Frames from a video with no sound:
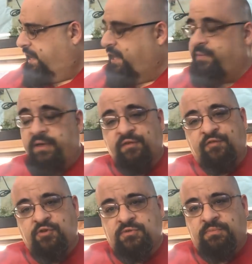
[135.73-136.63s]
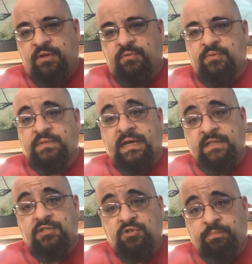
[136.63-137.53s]
Anyway, the frozen bloodworms, I
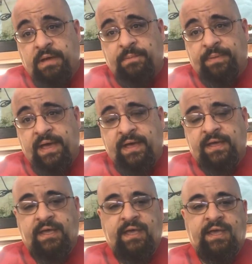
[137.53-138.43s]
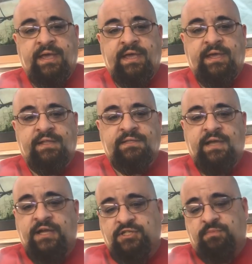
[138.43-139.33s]
get the 2 pound pack, and
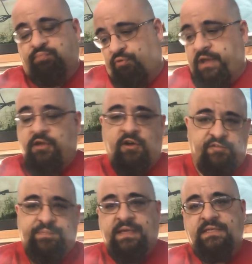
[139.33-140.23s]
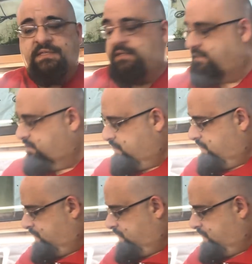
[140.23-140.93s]
I just break off pieces,